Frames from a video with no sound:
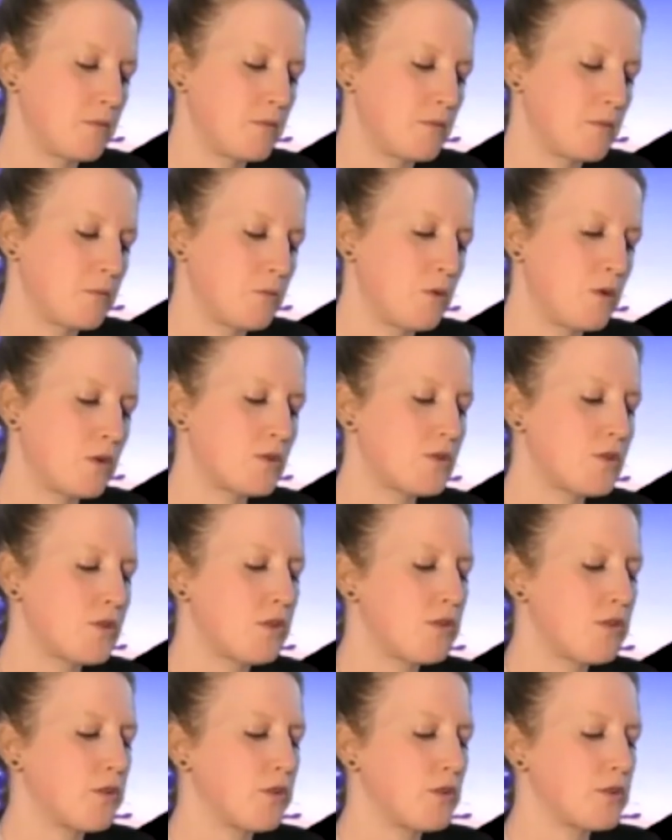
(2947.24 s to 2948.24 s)
Watch your
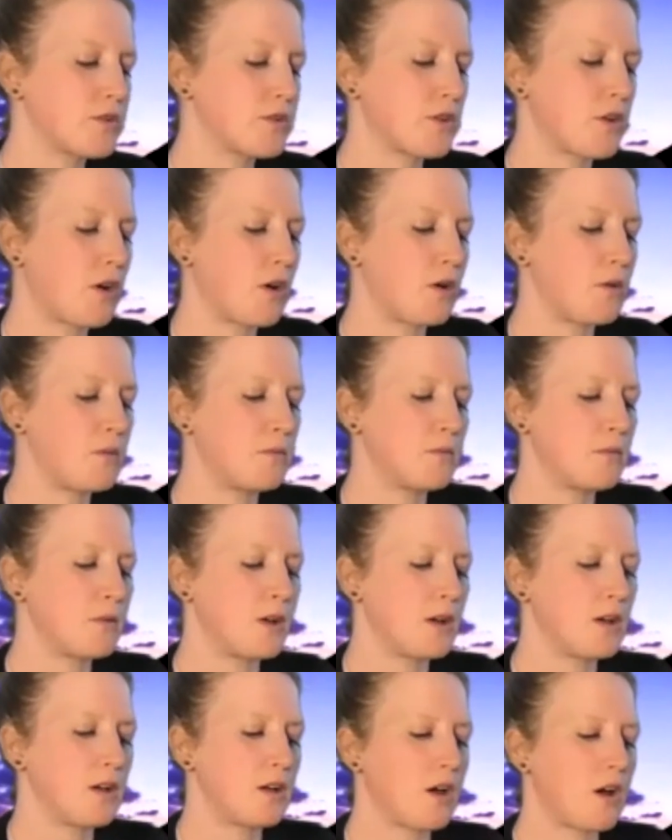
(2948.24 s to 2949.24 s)
thoughts come
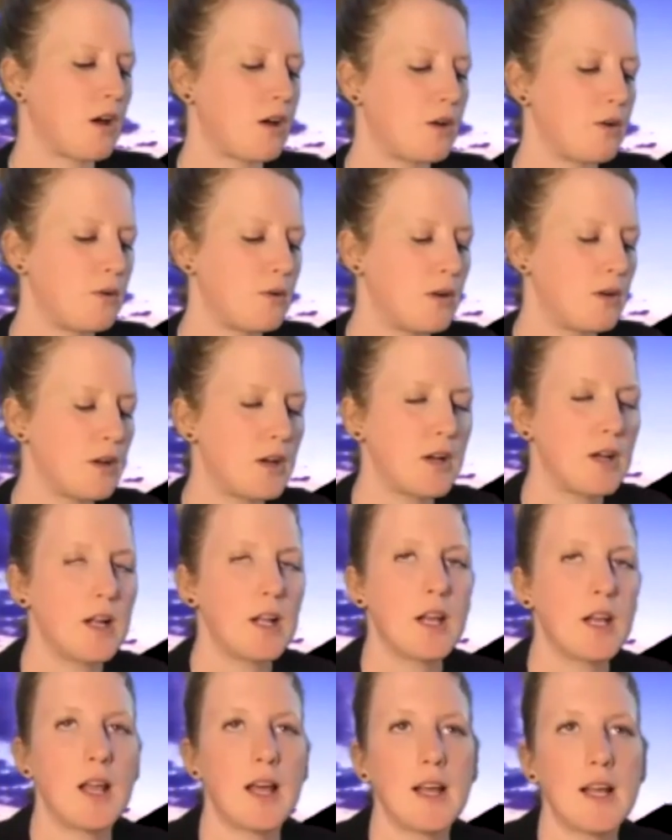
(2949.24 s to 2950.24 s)
and go
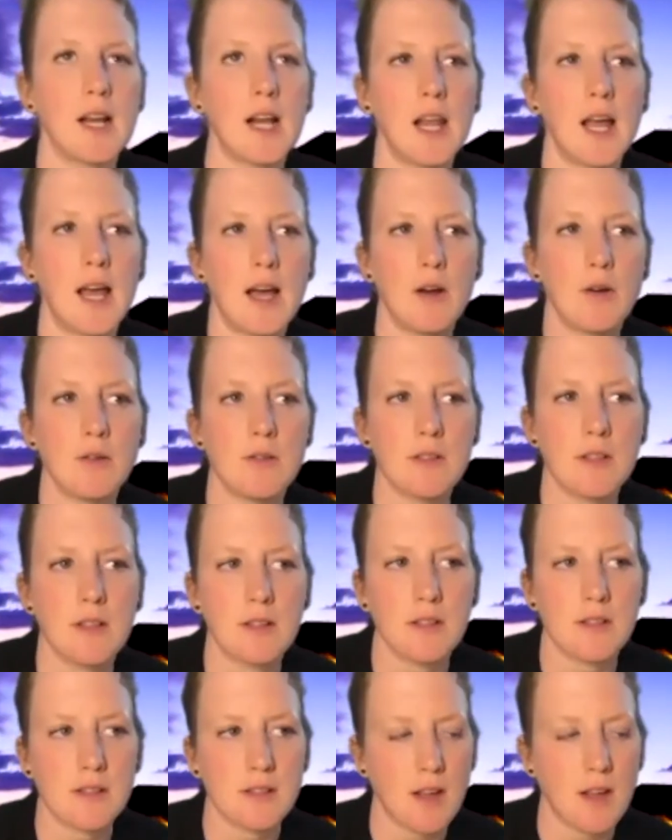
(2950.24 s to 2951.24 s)
like clouds in
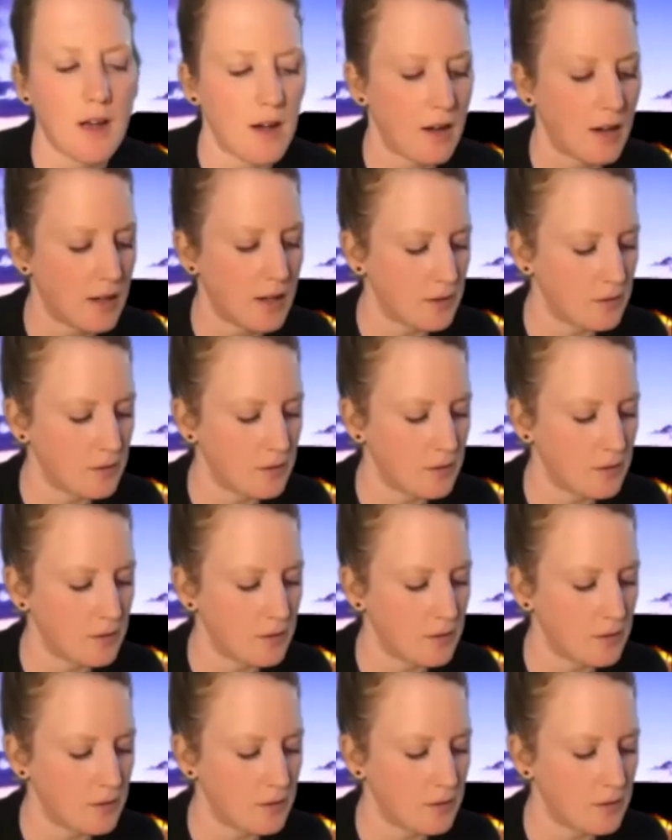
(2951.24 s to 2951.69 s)
the sky.